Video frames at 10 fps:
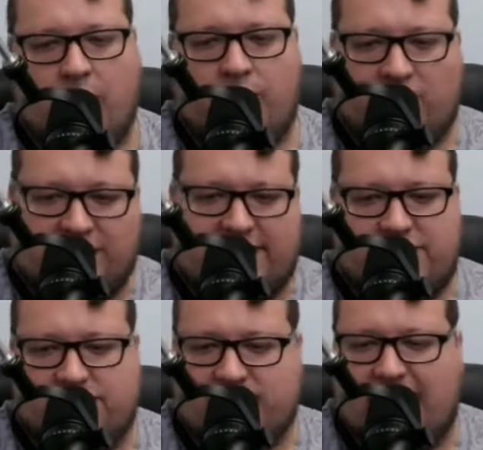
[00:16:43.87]
poor
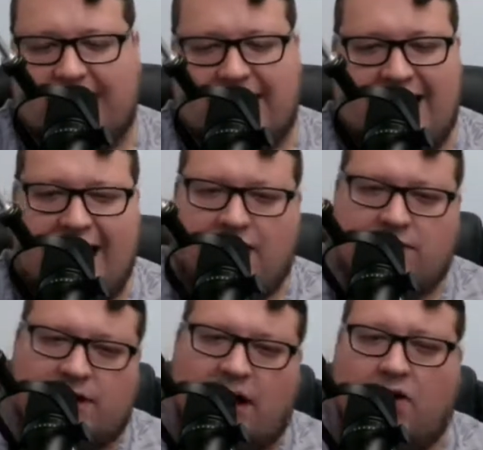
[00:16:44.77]
teachers. I
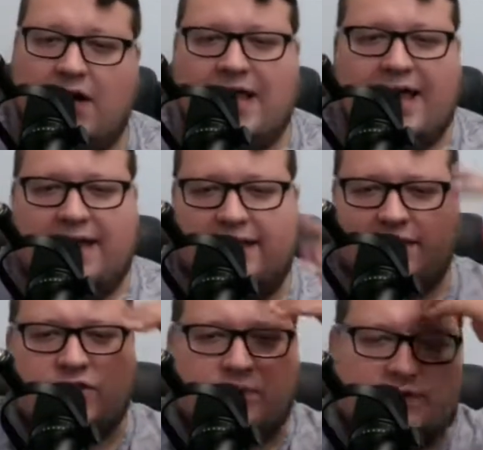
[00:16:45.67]
don't know.
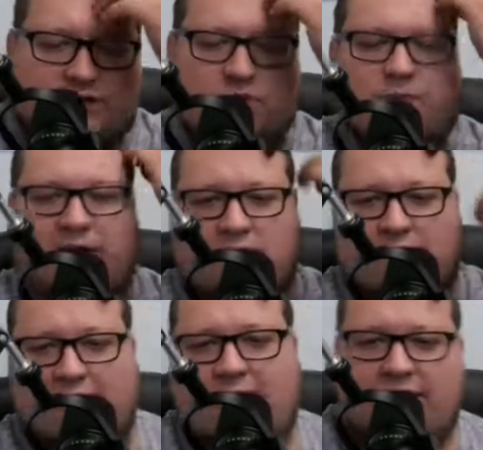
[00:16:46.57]
This is what's so
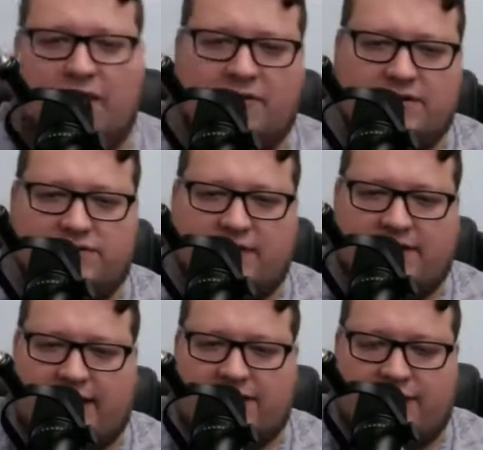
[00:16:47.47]
weird. I've always
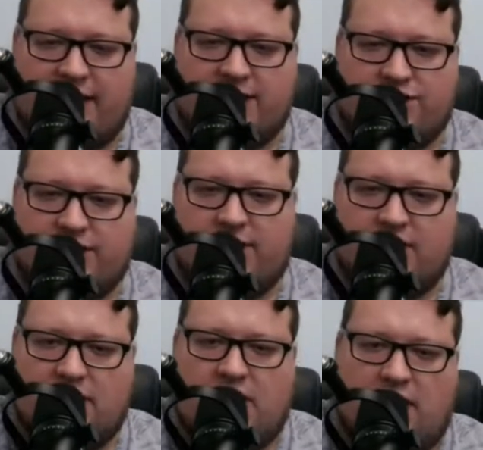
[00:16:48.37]
found the
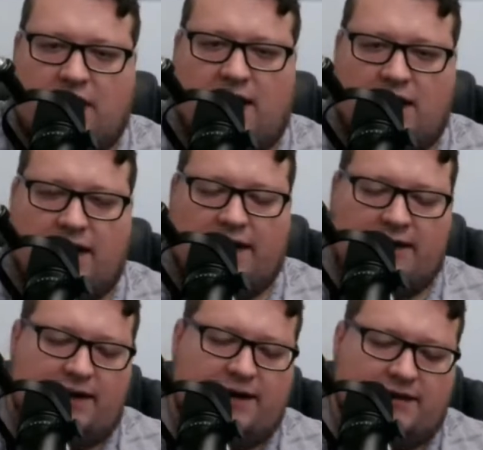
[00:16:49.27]
education
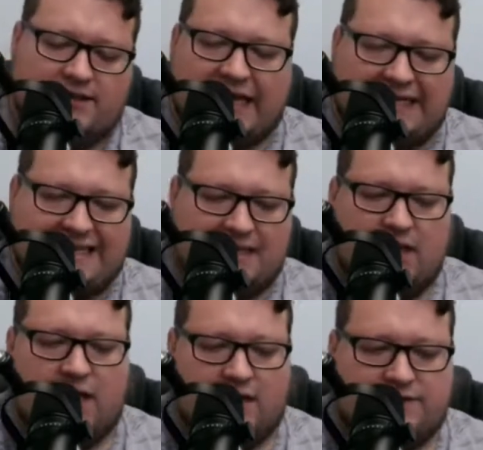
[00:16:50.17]
and this
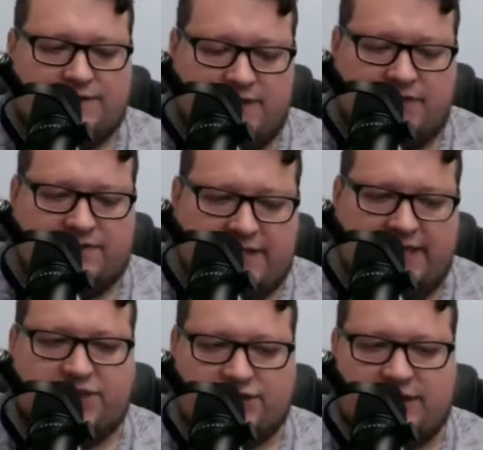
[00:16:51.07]
idea of
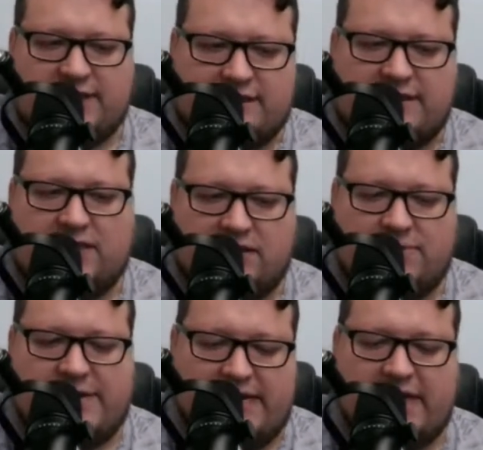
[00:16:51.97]
teachers
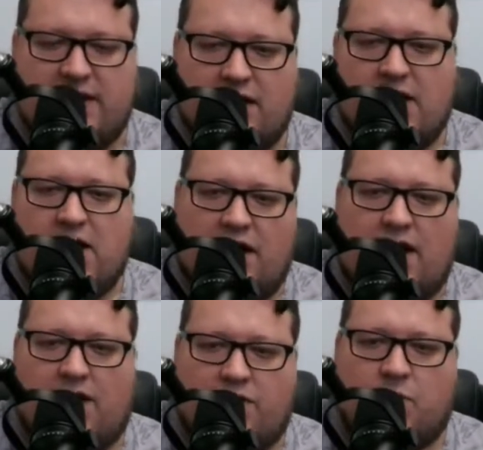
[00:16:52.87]
necessarily being
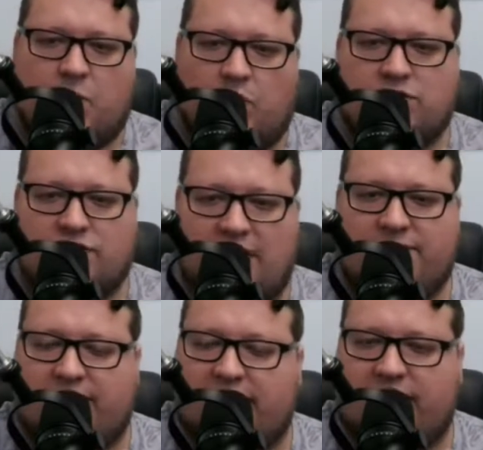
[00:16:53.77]
the worse
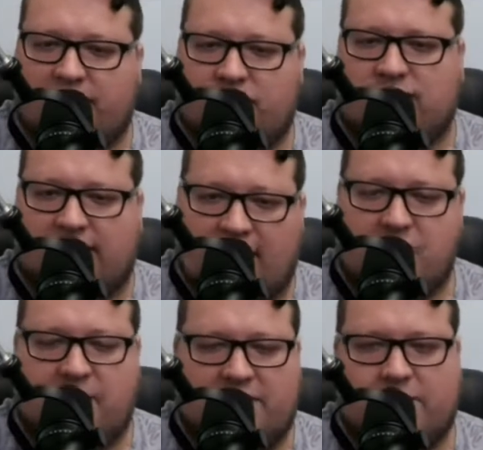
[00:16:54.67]
off individuals in
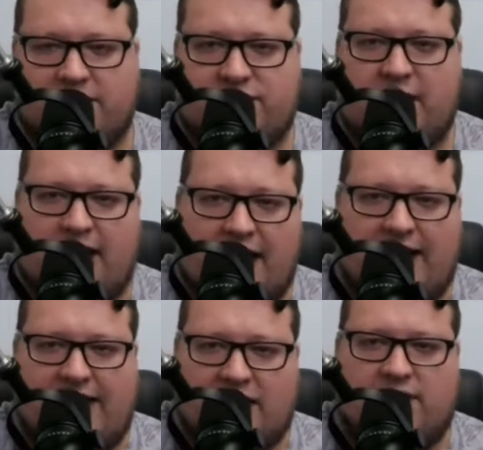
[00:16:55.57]
government, which I
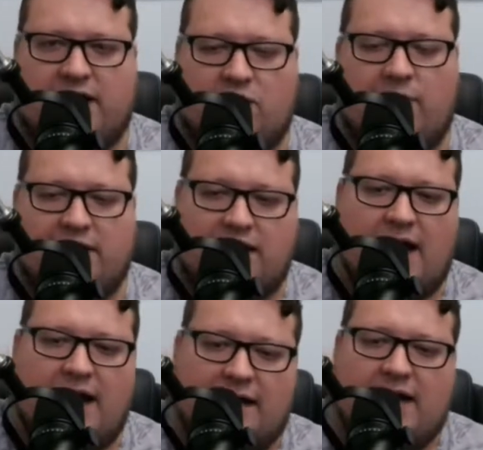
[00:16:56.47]
hear that quite a
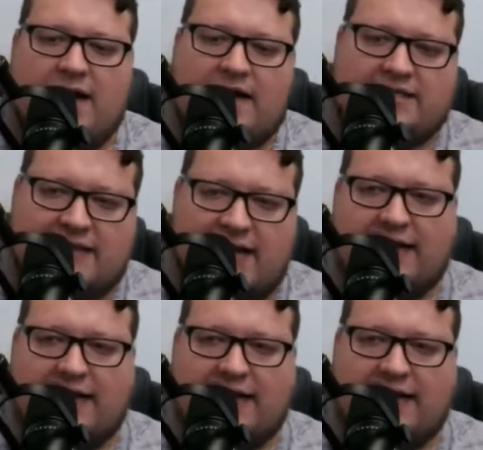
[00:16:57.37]
lot, is